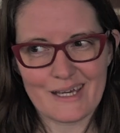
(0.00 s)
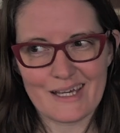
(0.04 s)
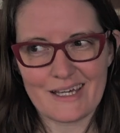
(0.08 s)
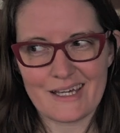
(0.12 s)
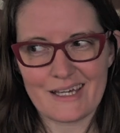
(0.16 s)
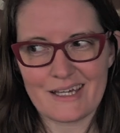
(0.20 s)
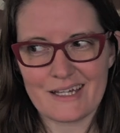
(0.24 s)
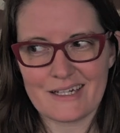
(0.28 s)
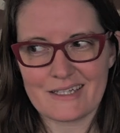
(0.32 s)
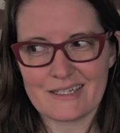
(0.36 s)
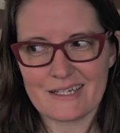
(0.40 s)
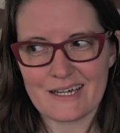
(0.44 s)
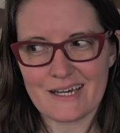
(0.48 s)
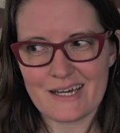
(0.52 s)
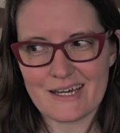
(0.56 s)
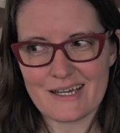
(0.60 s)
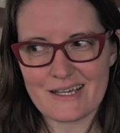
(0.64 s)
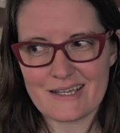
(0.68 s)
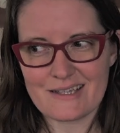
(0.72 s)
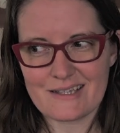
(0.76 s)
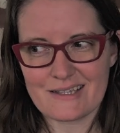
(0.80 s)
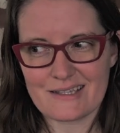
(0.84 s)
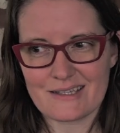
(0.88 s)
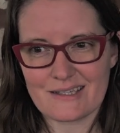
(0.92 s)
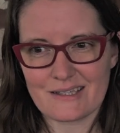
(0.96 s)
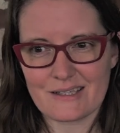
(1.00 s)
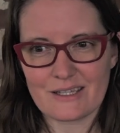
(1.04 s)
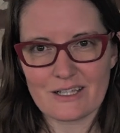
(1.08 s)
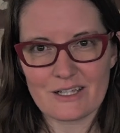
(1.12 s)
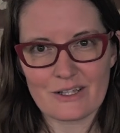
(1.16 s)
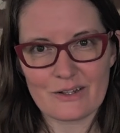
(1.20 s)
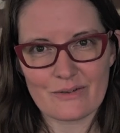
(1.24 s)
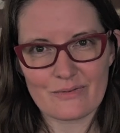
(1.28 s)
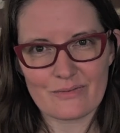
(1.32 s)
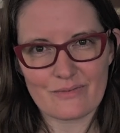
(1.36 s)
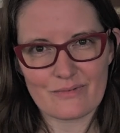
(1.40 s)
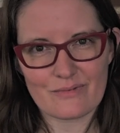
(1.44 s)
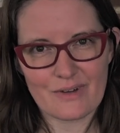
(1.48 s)
he does
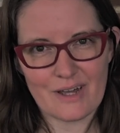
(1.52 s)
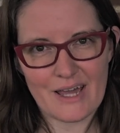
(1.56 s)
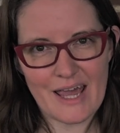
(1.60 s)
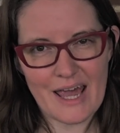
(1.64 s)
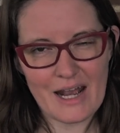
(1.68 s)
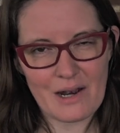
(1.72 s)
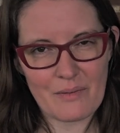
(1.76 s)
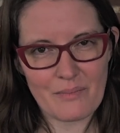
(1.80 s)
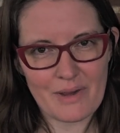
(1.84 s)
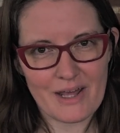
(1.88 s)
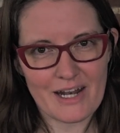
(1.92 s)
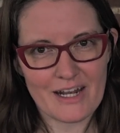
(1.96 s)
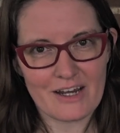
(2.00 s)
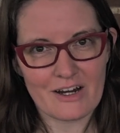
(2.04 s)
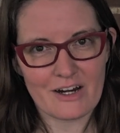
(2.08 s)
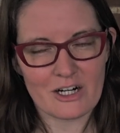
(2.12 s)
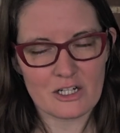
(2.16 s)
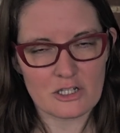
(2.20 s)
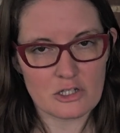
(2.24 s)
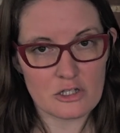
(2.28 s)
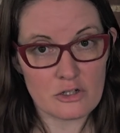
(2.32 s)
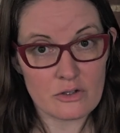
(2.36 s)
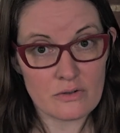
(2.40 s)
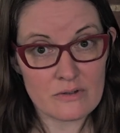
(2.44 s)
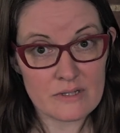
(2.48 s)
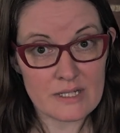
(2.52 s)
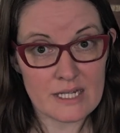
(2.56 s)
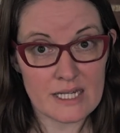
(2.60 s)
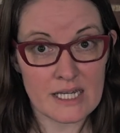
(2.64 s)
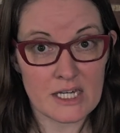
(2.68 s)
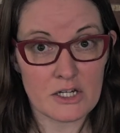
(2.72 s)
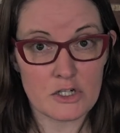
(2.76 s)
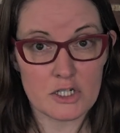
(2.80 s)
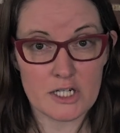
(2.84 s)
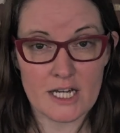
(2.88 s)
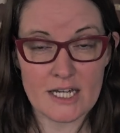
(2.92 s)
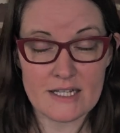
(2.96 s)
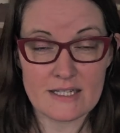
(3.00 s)
little animated cartoons that he
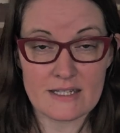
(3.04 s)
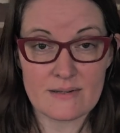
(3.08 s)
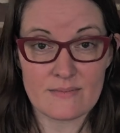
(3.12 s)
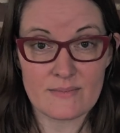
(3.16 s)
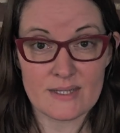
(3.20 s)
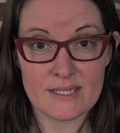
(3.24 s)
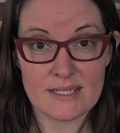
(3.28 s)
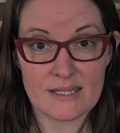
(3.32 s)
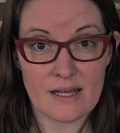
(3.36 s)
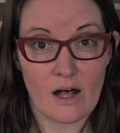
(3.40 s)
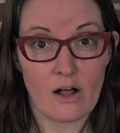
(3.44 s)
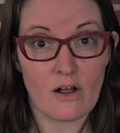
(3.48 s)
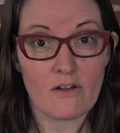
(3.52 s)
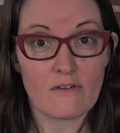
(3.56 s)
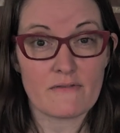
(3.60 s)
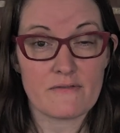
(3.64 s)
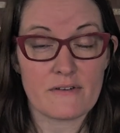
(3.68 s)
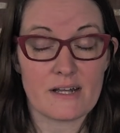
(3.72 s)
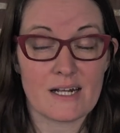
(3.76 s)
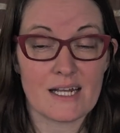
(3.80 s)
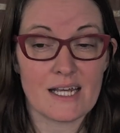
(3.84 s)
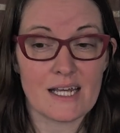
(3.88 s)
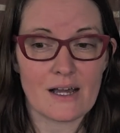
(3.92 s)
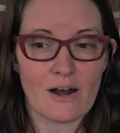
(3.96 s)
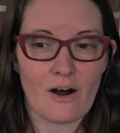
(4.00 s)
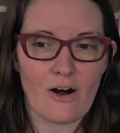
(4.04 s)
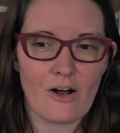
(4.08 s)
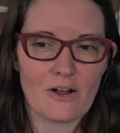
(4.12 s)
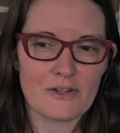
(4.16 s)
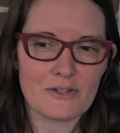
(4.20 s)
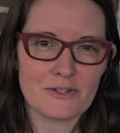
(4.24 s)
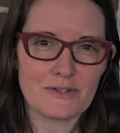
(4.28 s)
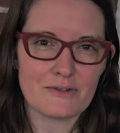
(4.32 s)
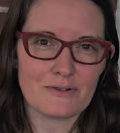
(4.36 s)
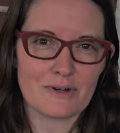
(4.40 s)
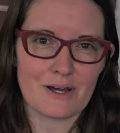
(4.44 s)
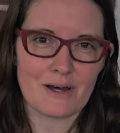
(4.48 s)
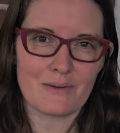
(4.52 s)
creates himself, and he
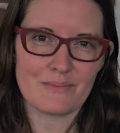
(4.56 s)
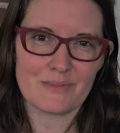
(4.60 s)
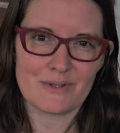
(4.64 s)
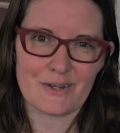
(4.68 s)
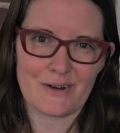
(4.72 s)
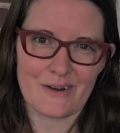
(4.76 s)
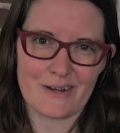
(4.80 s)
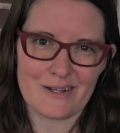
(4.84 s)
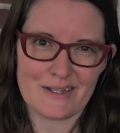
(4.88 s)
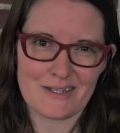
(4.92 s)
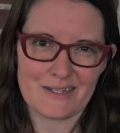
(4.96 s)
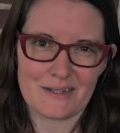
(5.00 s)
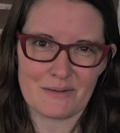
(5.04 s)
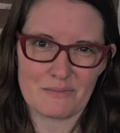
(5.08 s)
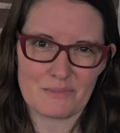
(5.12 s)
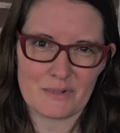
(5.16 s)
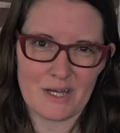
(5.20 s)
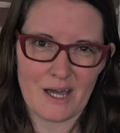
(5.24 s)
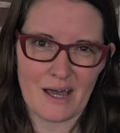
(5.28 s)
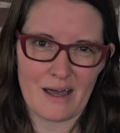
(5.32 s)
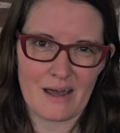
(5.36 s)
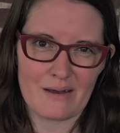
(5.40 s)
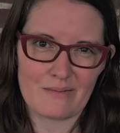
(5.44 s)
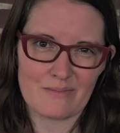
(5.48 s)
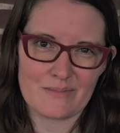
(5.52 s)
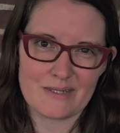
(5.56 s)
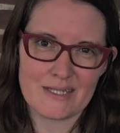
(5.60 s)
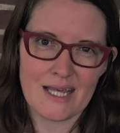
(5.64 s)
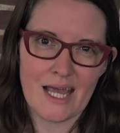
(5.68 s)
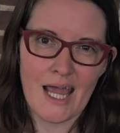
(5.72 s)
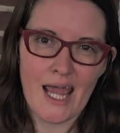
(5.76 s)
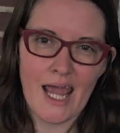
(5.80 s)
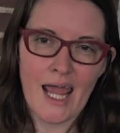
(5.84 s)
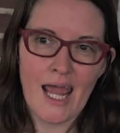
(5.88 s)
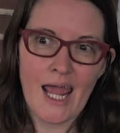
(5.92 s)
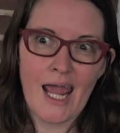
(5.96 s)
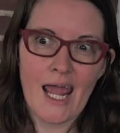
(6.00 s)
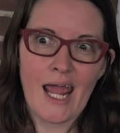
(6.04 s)
also comes on sometimes
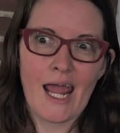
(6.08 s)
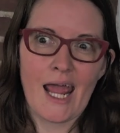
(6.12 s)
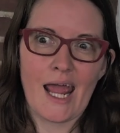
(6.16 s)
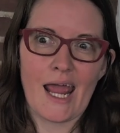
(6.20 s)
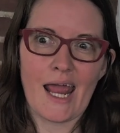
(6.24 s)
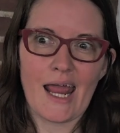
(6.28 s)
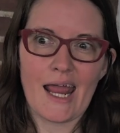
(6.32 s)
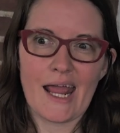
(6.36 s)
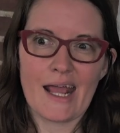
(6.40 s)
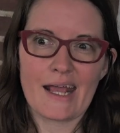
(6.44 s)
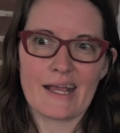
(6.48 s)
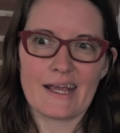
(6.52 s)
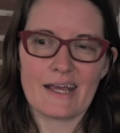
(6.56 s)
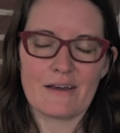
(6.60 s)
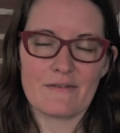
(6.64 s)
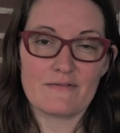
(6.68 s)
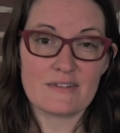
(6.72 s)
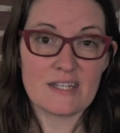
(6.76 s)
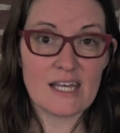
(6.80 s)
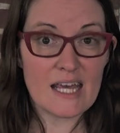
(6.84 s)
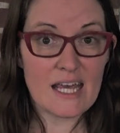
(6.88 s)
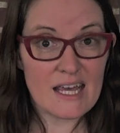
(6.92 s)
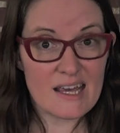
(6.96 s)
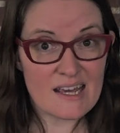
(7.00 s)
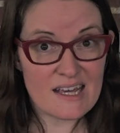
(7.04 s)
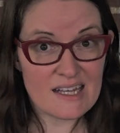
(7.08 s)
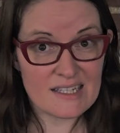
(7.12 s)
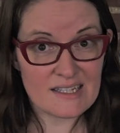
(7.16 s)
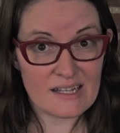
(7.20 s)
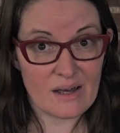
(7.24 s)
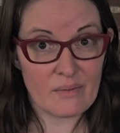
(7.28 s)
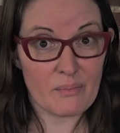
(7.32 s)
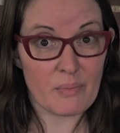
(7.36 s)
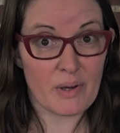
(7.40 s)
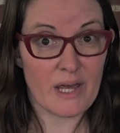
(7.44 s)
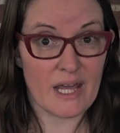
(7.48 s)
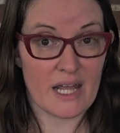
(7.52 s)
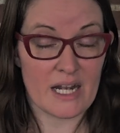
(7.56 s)
and gives his
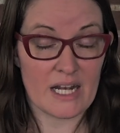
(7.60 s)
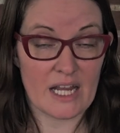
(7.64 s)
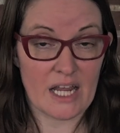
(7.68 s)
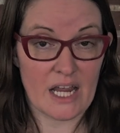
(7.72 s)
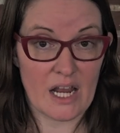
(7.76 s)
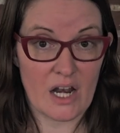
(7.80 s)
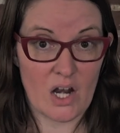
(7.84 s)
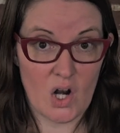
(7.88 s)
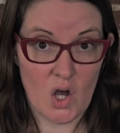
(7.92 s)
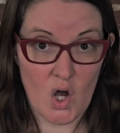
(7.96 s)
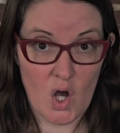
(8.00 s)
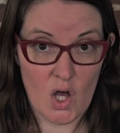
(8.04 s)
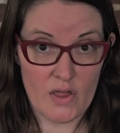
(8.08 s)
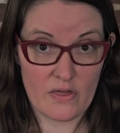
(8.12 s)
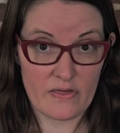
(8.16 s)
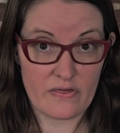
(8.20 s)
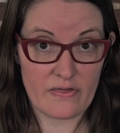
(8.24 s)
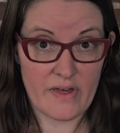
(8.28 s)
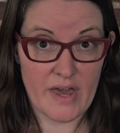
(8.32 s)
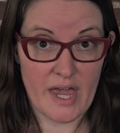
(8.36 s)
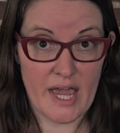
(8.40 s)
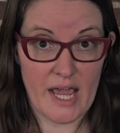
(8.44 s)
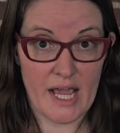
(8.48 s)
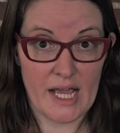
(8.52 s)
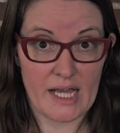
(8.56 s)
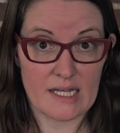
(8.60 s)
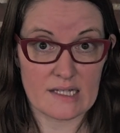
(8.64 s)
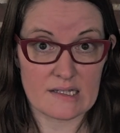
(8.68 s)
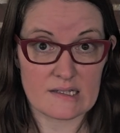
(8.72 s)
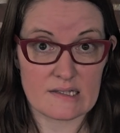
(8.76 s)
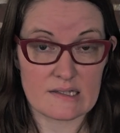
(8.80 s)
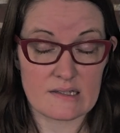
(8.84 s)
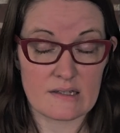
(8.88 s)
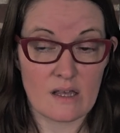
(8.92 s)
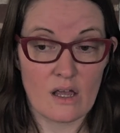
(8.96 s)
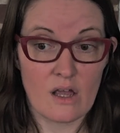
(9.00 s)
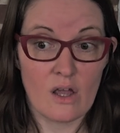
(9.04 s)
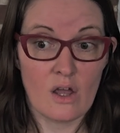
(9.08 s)
opinion on
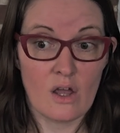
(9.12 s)
things.